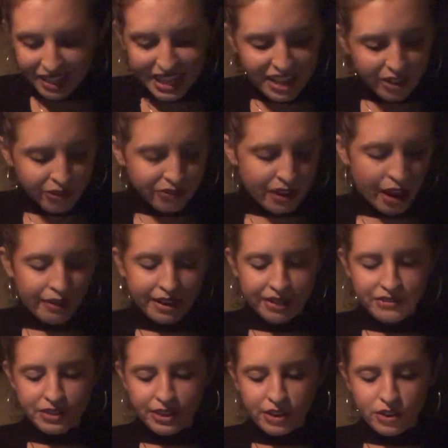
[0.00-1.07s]
Yeah, the Fountain. I
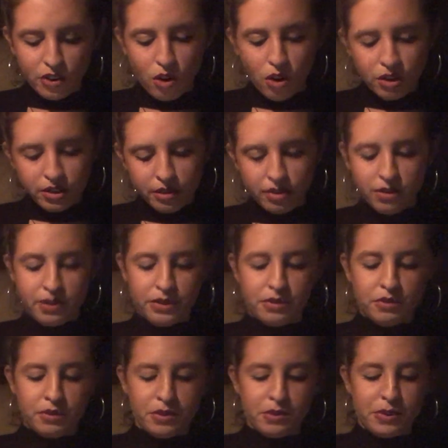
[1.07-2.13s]
feel like you're also going
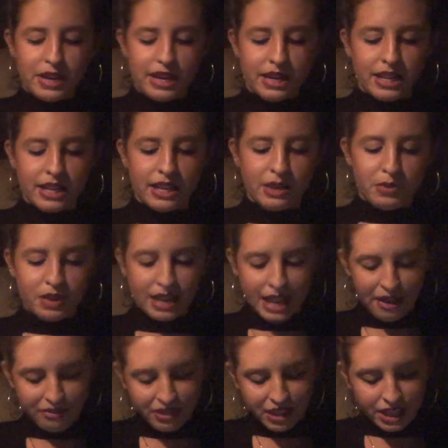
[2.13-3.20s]
through an awakening. With,
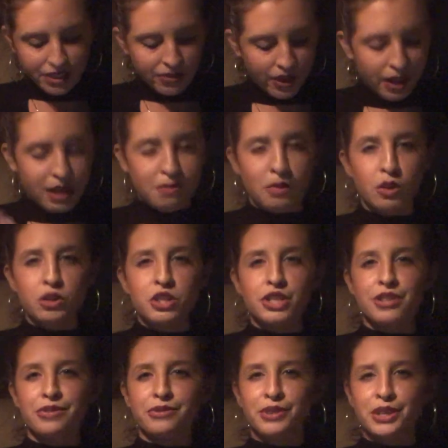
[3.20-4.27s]
I feel like it's very
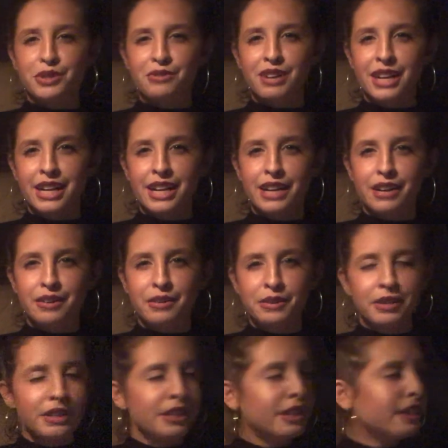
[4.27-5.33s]
emotional for you right
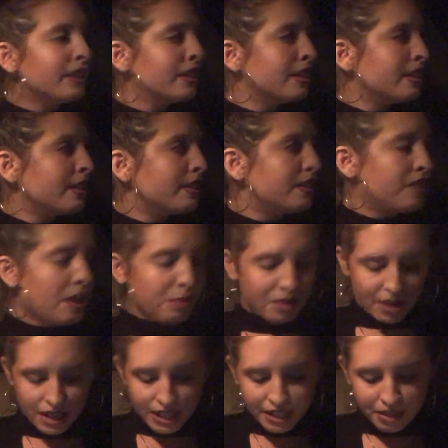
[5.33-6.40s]
now,
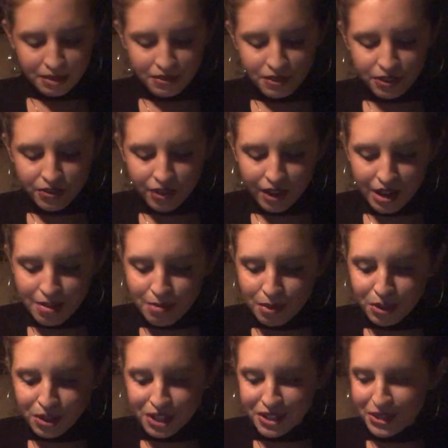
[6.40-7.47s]
Gemini. Something feels very
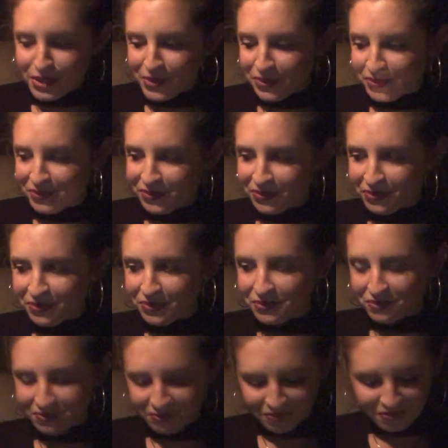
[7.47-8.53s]
emotional.
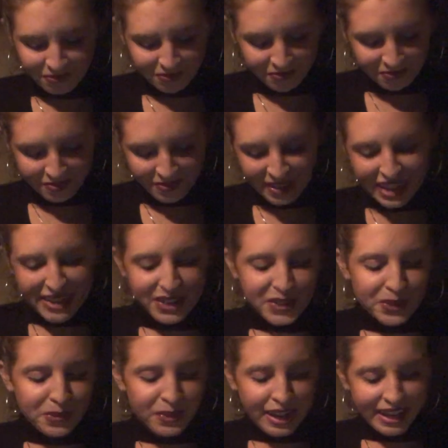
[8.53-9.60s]
In a
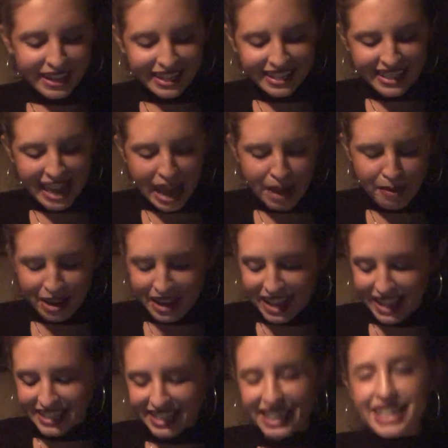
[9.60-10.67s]
good way. It's ha
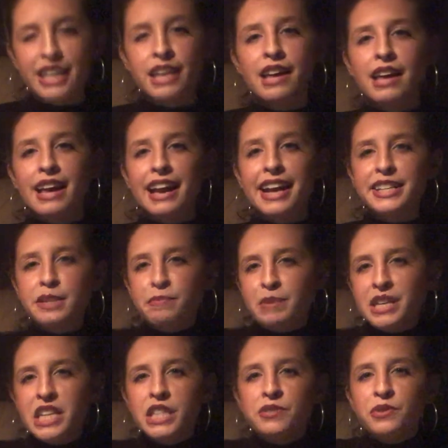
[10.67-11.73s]
it's like, it's a
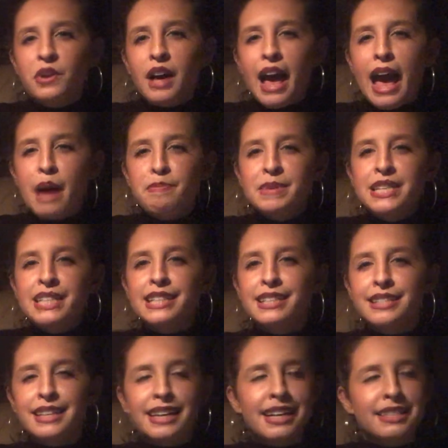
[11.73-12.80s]
peaceful
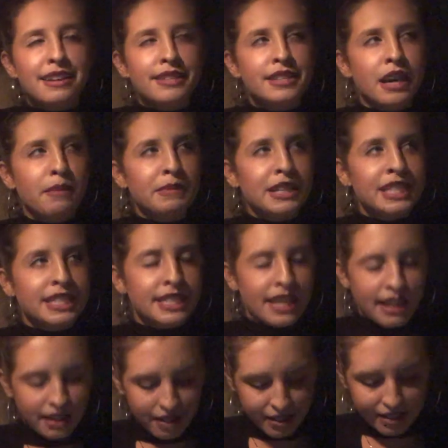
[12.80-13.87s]
happiness. Like I said, ten minutes,
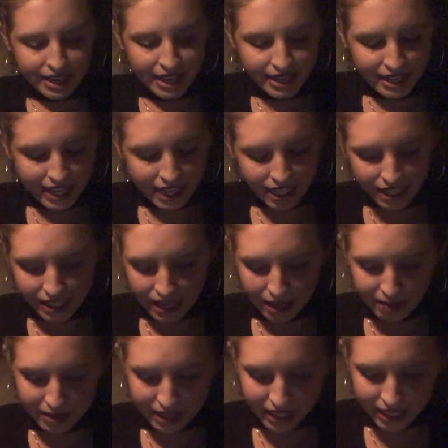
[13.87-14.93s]
ten, ten days,
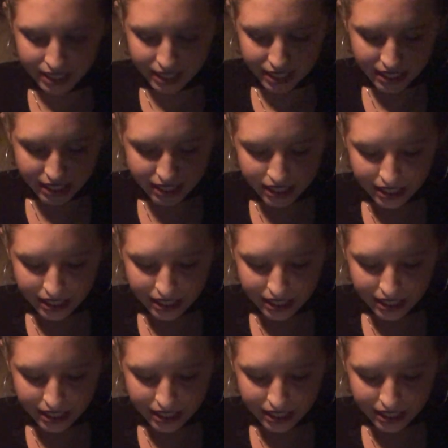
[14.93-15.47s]
ten minutes.